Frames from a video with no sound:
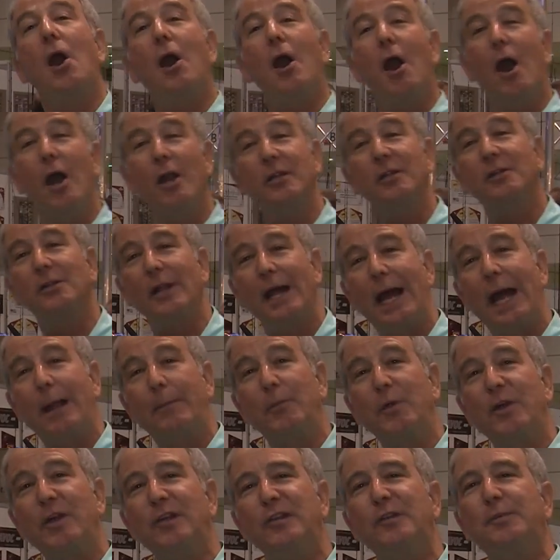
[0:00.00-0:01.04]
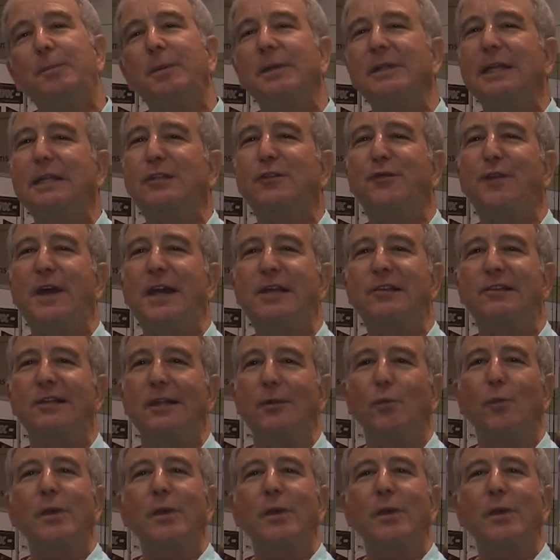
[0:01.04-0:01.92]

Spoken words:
unglamorous, but let's face it,